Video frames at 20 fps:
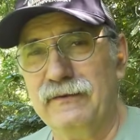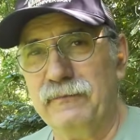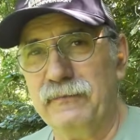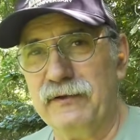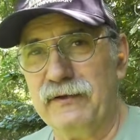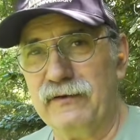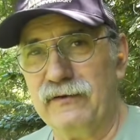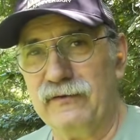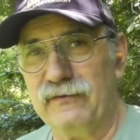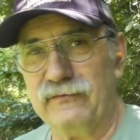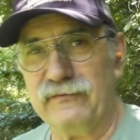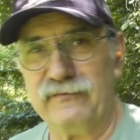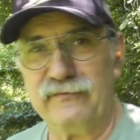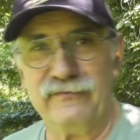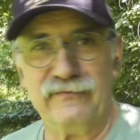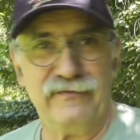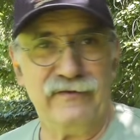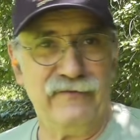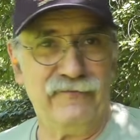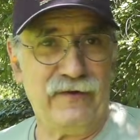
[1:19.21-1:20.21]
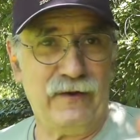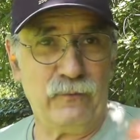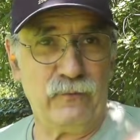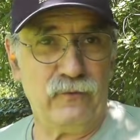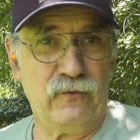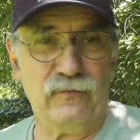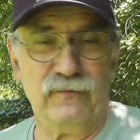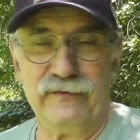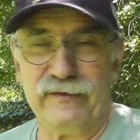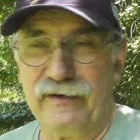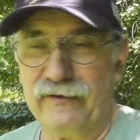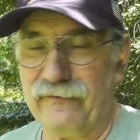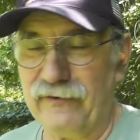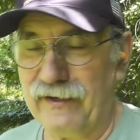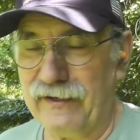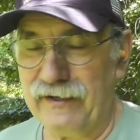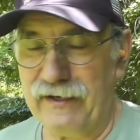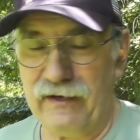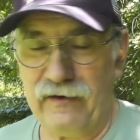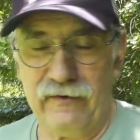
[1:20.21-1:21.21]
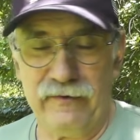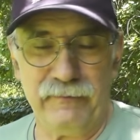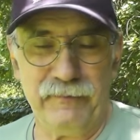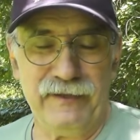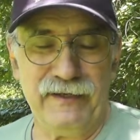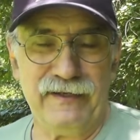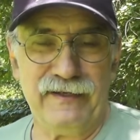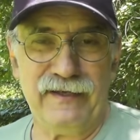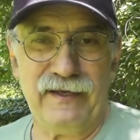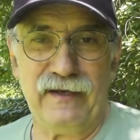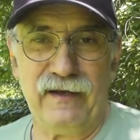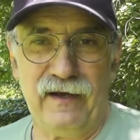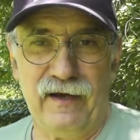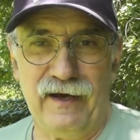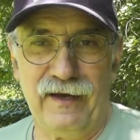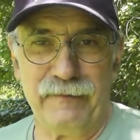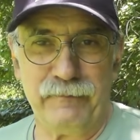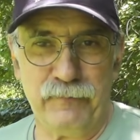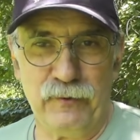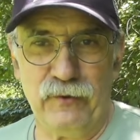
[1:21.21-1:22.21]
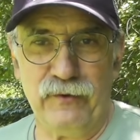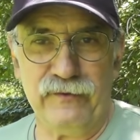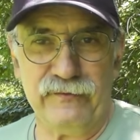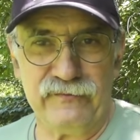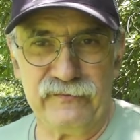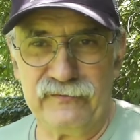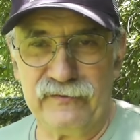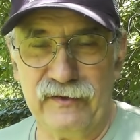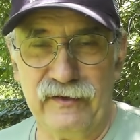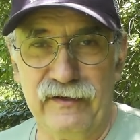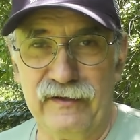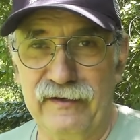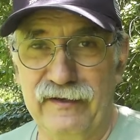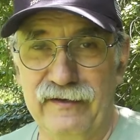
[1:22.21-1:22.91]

because if I were over there right now, I'd be in that hot, burning sun.